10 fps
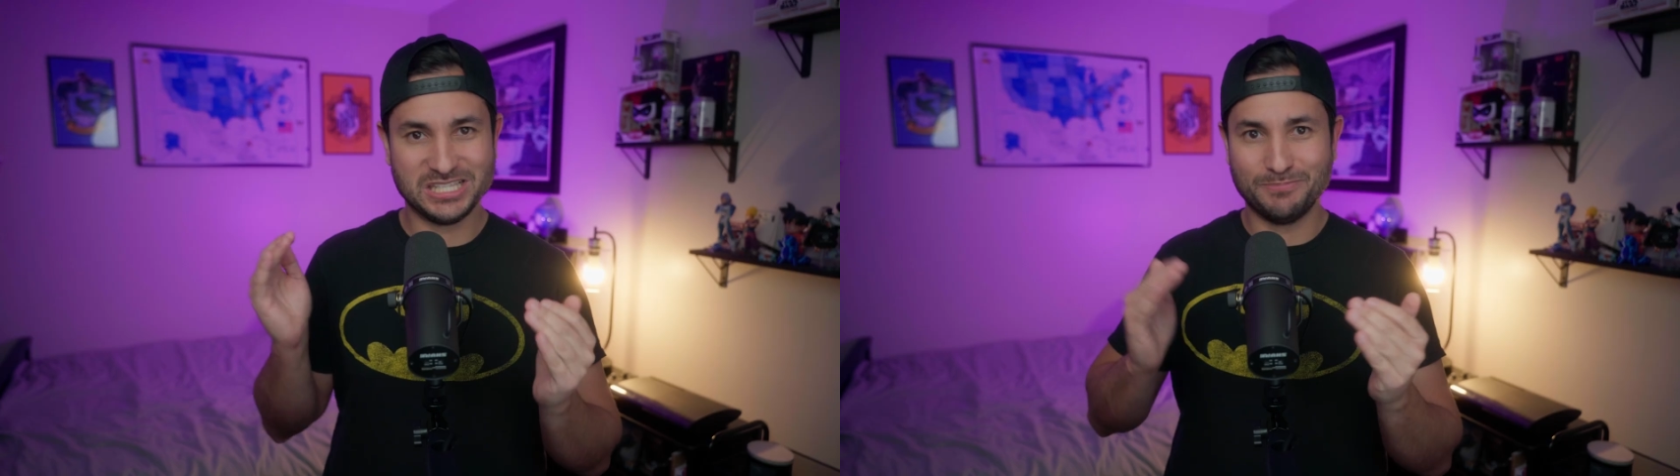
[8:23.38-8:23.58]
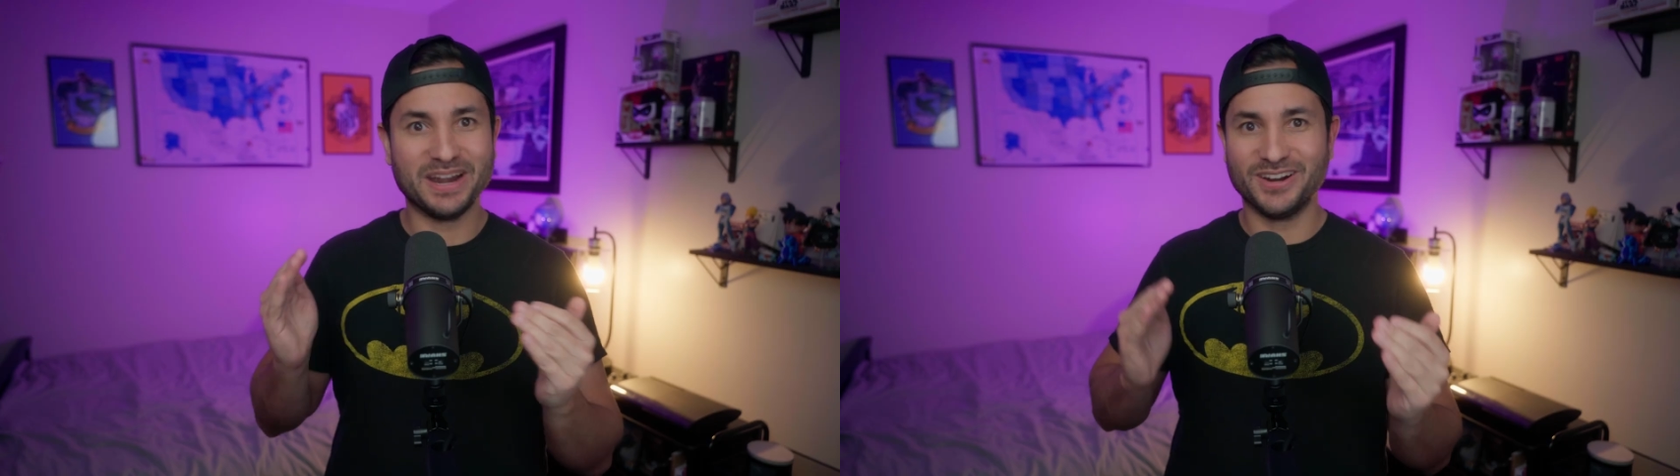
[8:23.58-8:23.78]

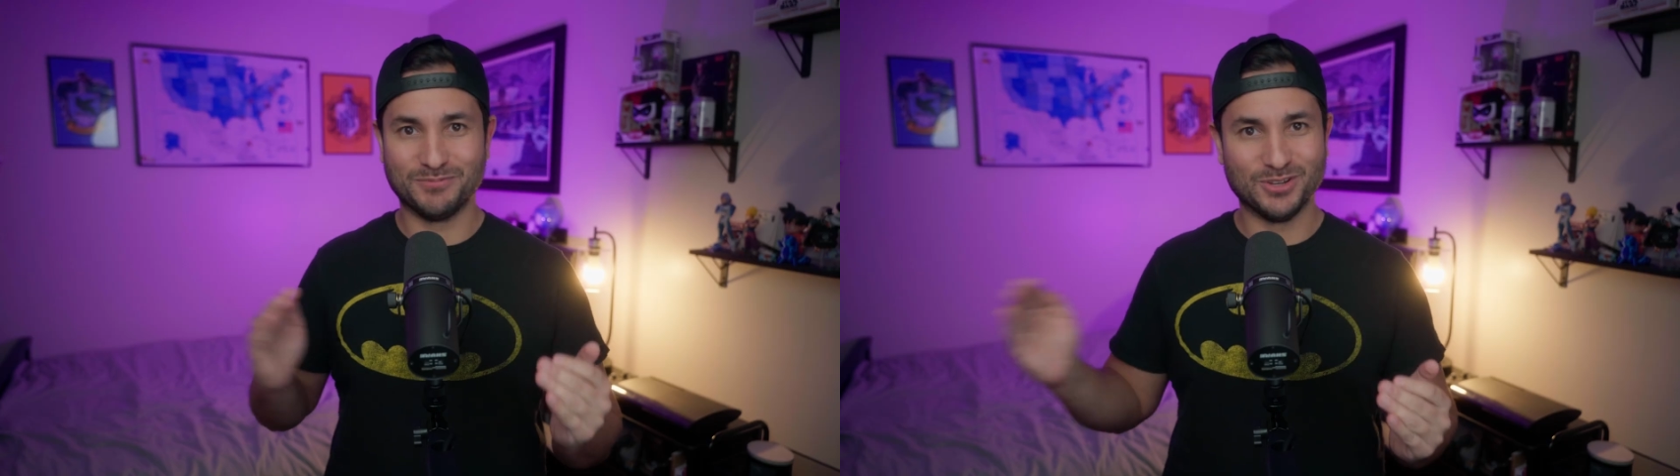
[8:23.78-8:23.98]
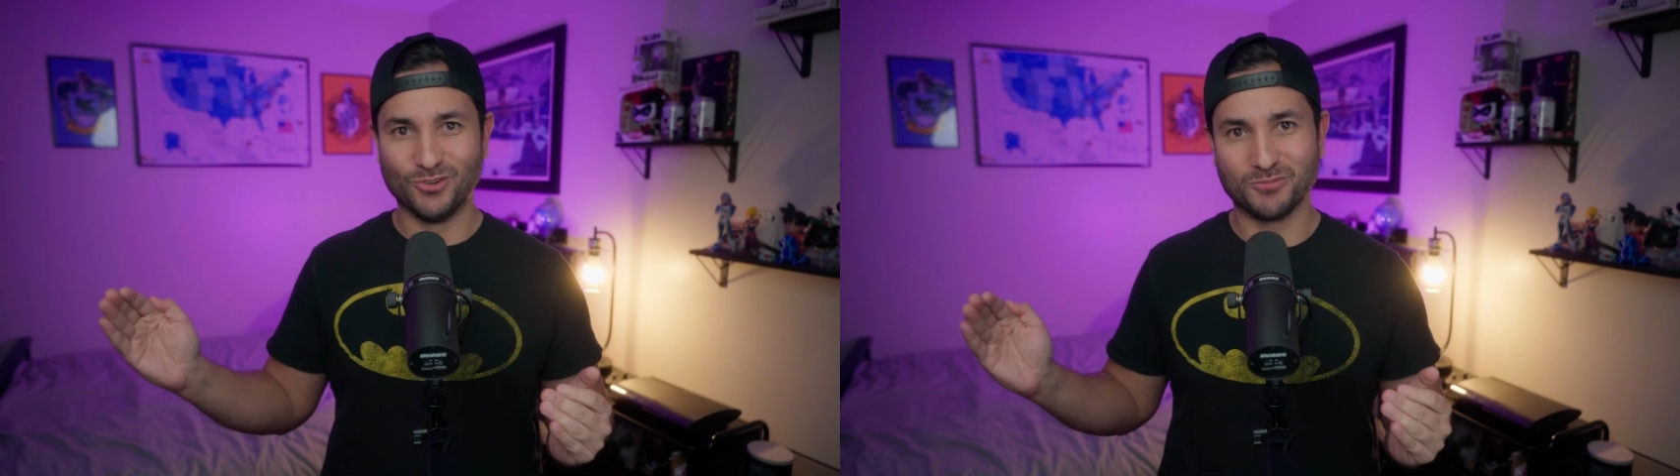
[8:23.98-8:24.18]
sped it up
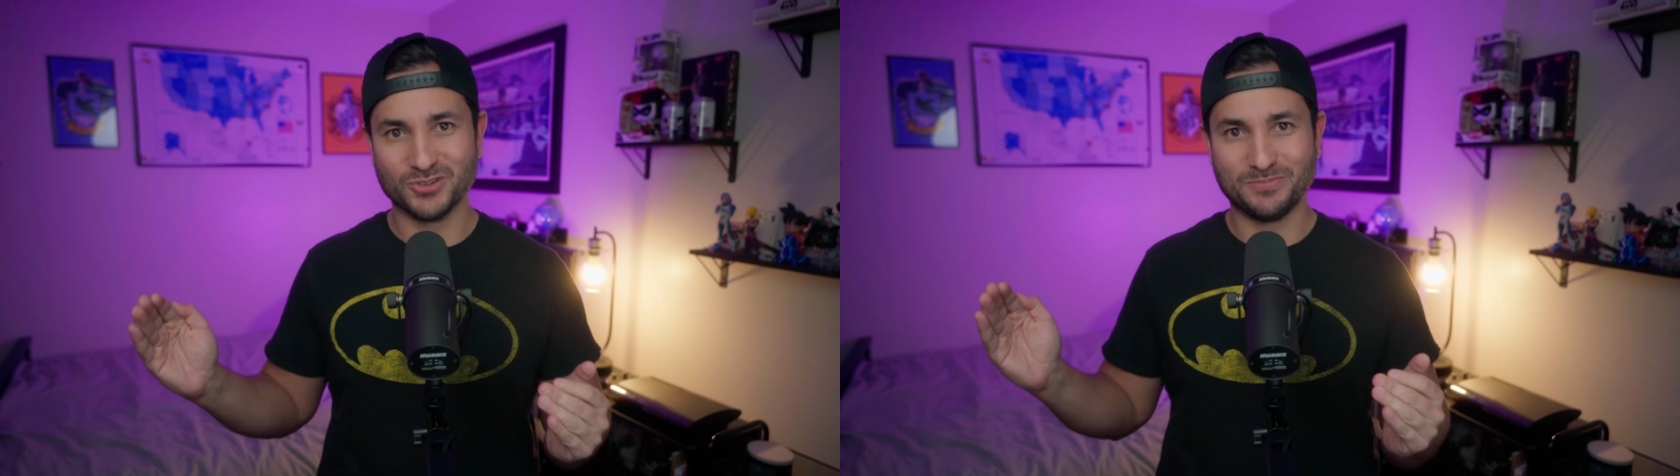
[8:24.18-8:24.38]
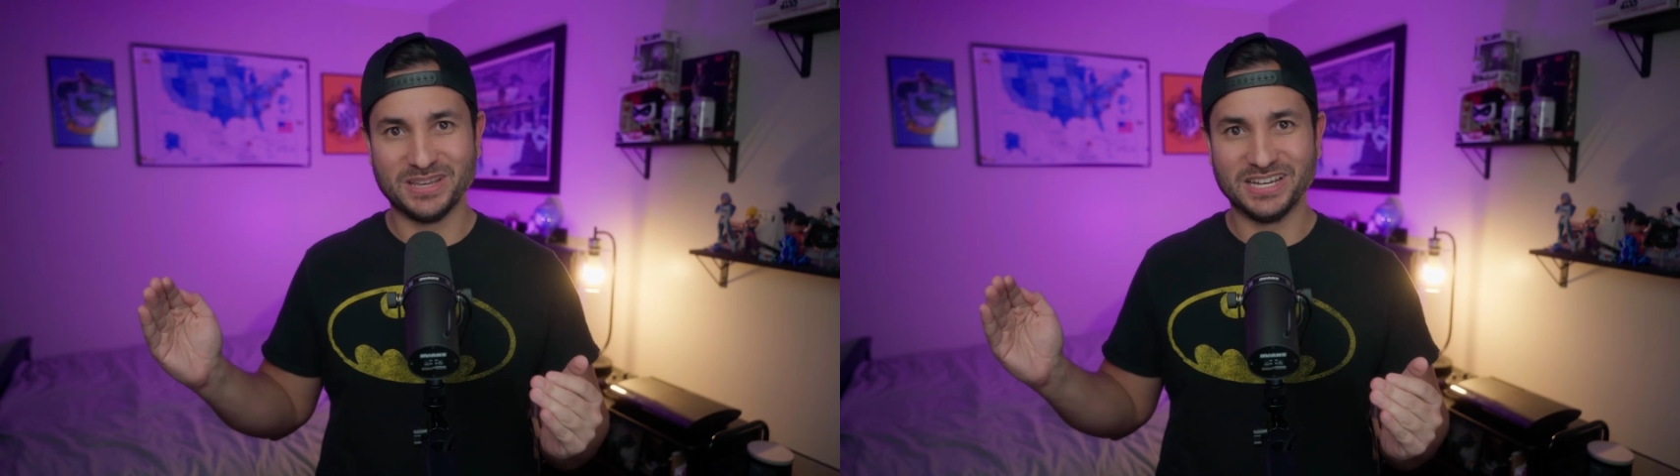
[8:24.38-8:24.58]
to normal
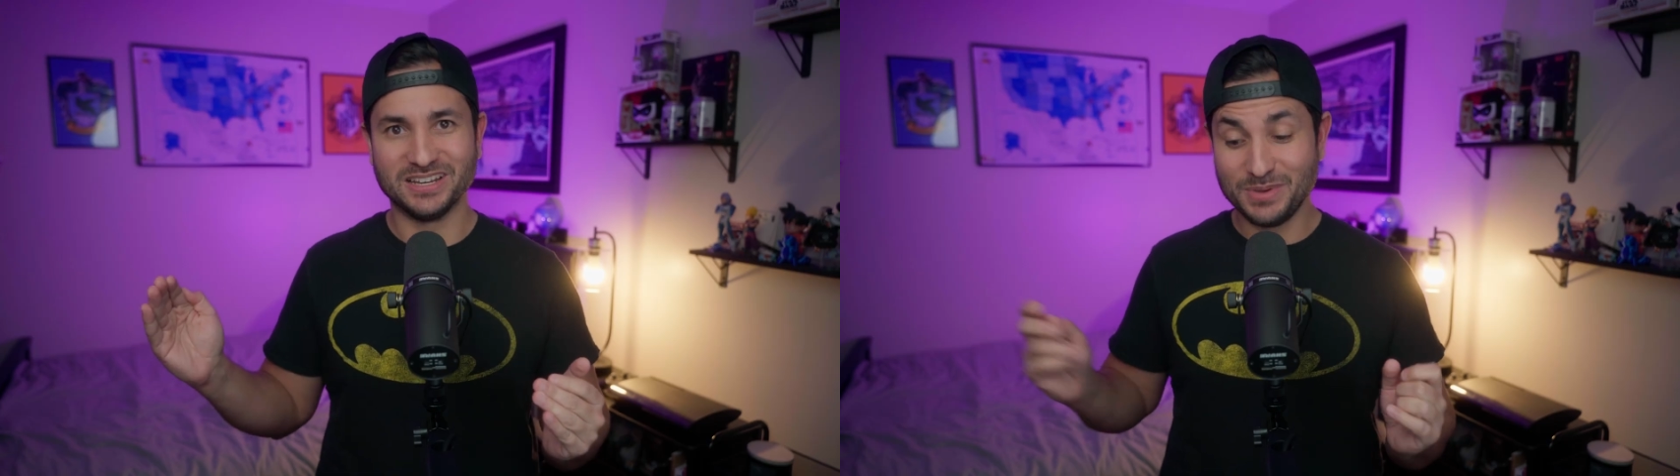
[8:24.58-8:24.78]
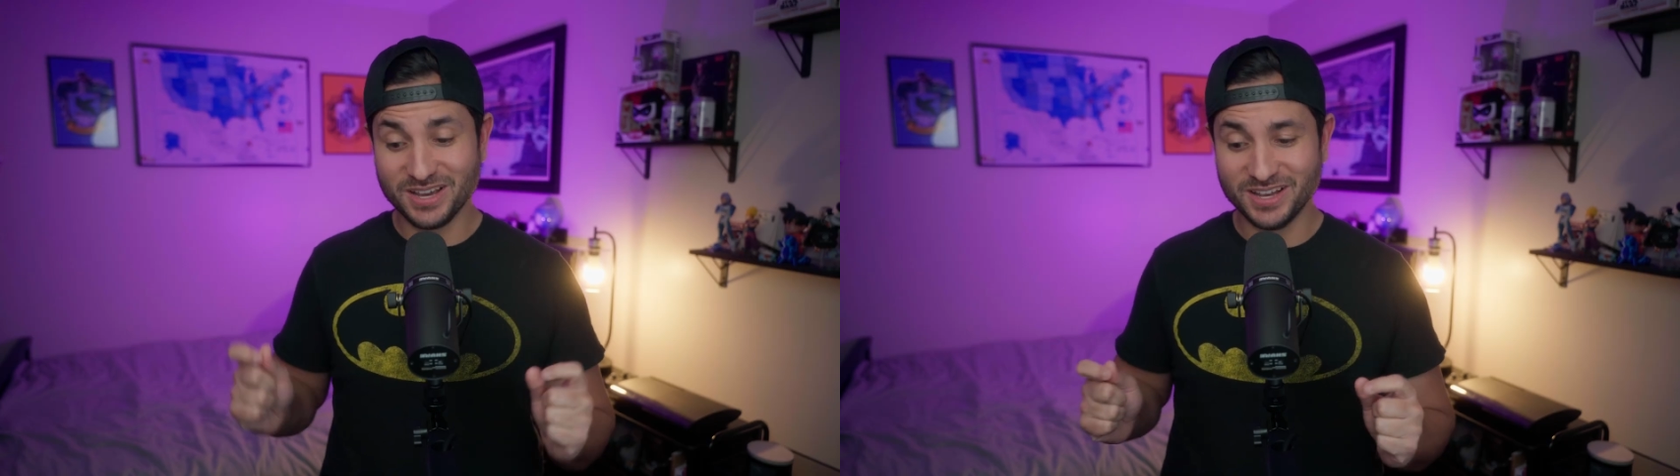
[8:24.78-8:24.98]
speed,
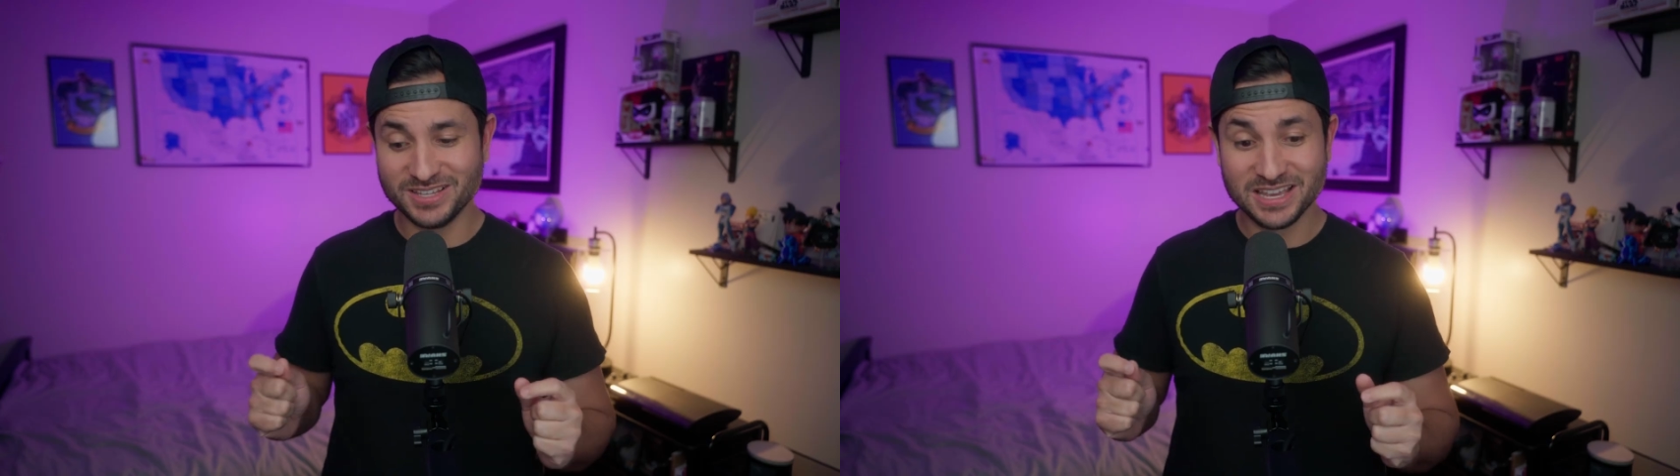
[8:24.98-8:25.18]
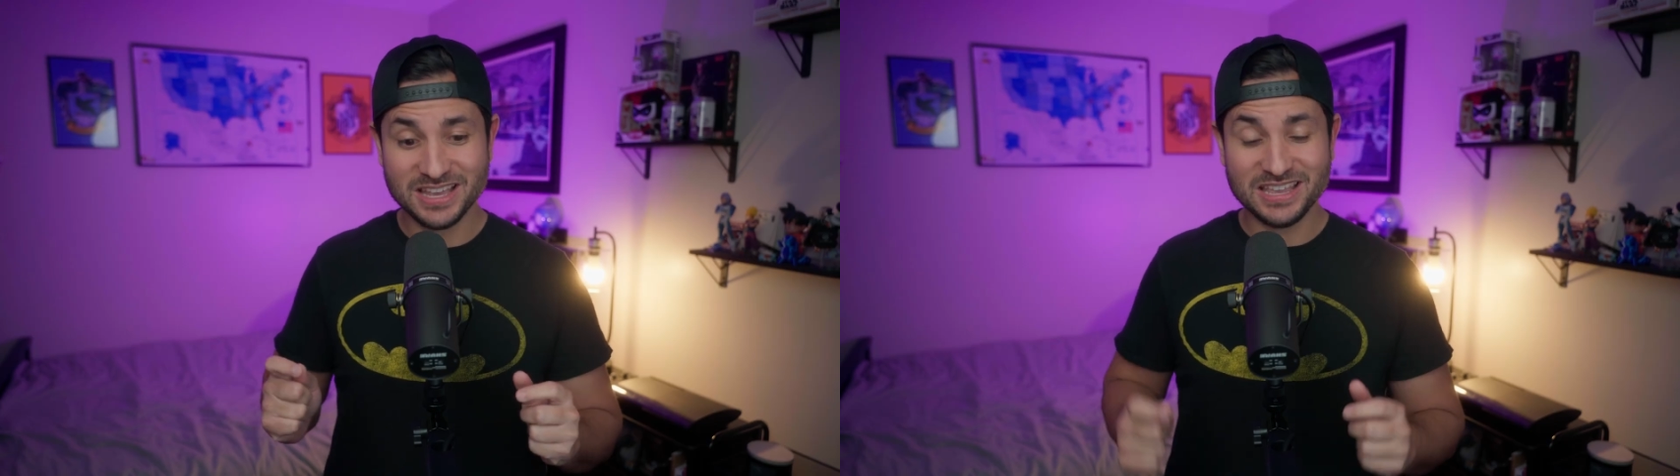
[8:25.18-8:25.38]

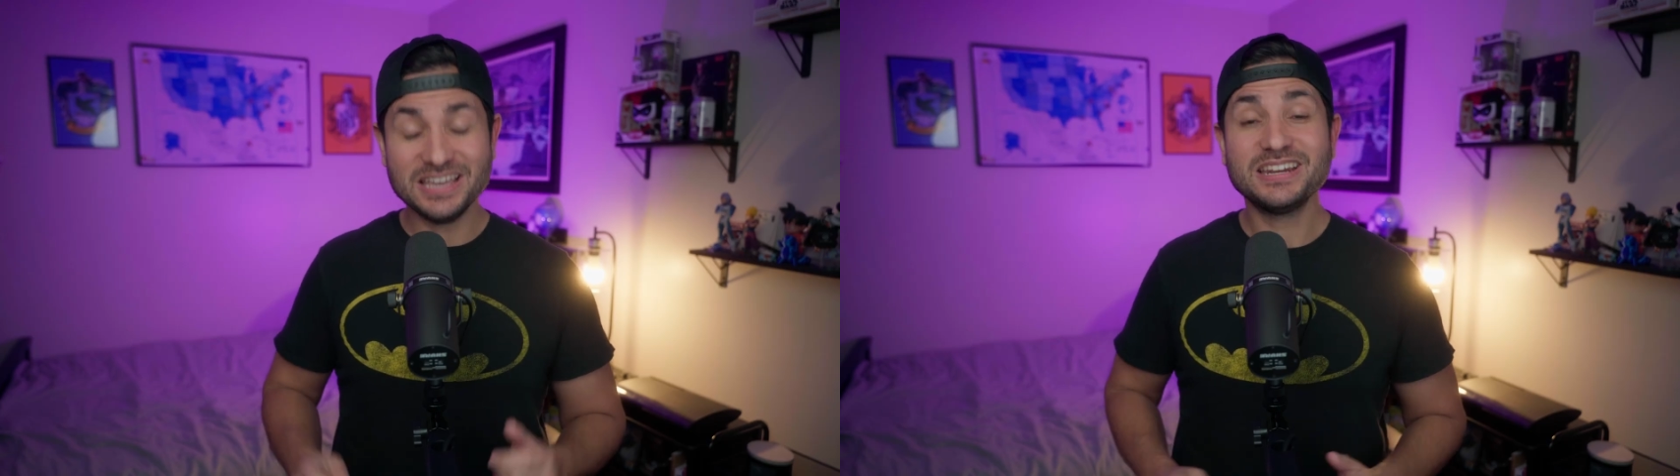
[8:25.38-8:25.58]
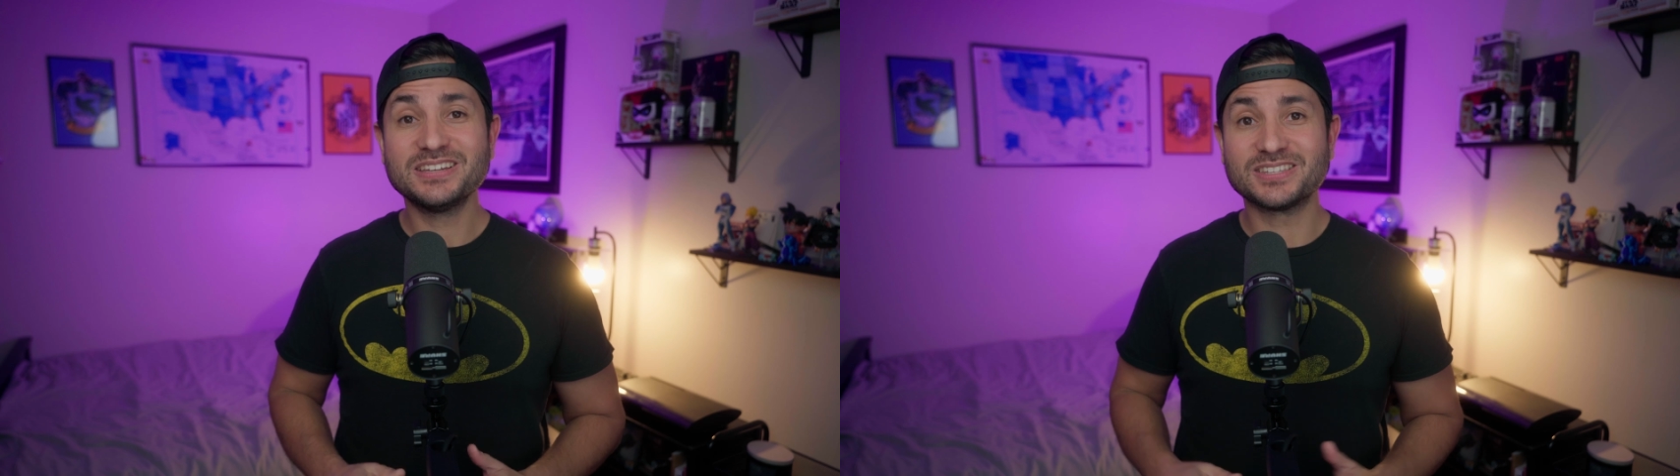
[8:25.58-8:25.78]
because
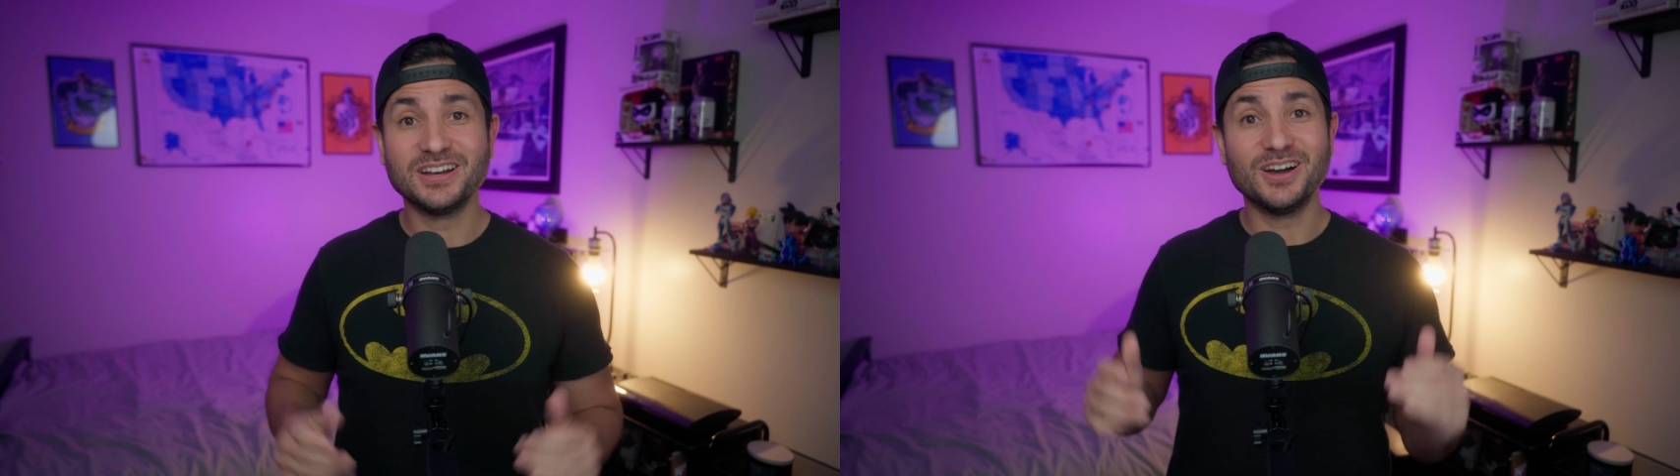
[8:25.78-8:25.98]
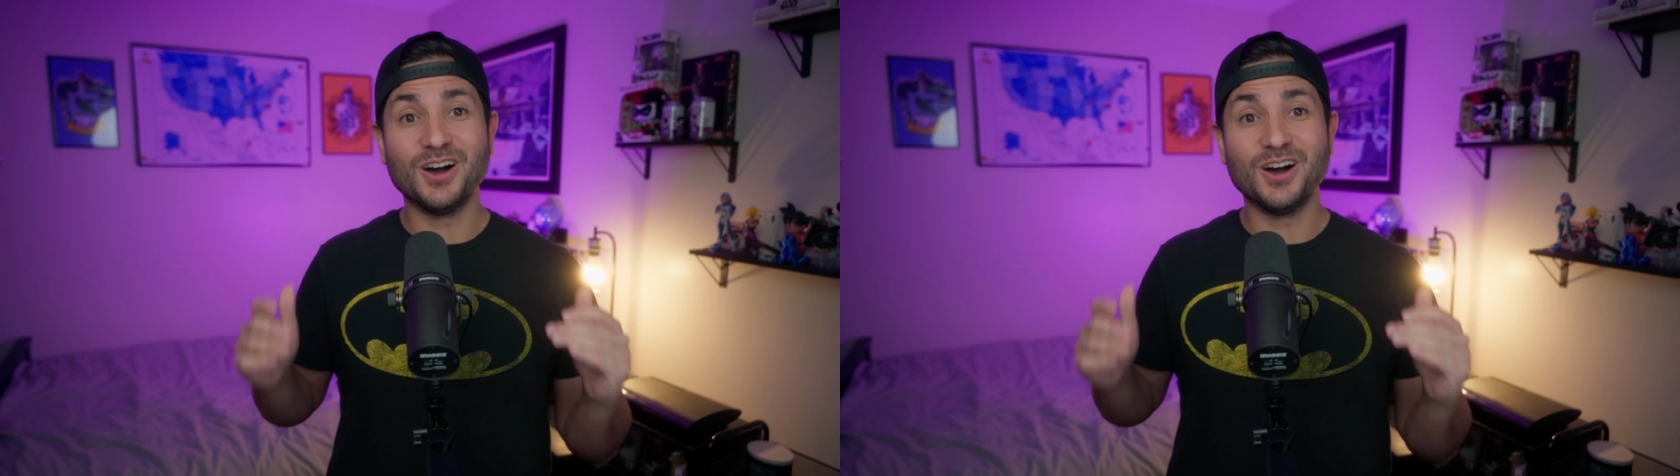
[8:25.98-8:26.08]
it is